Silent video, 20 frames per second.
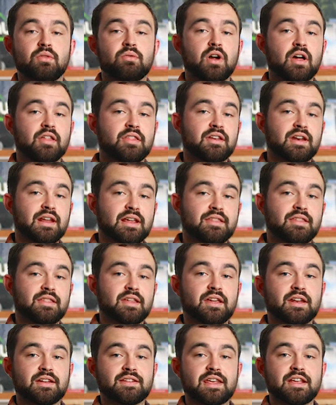rather than anything
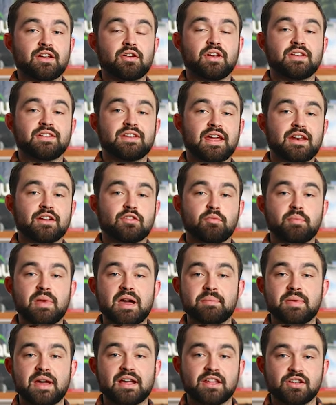they're going to take on a technical
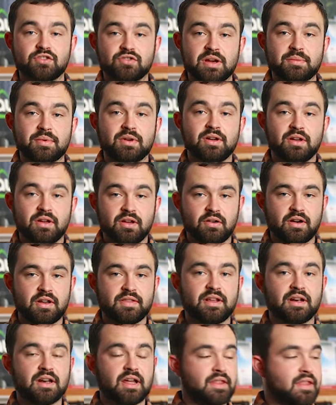backpacking trip or
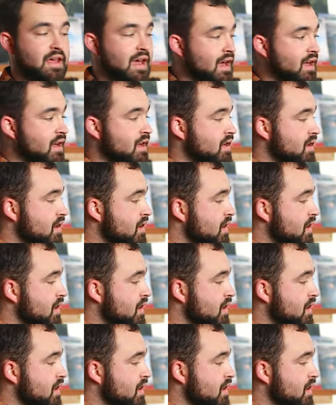anything like that.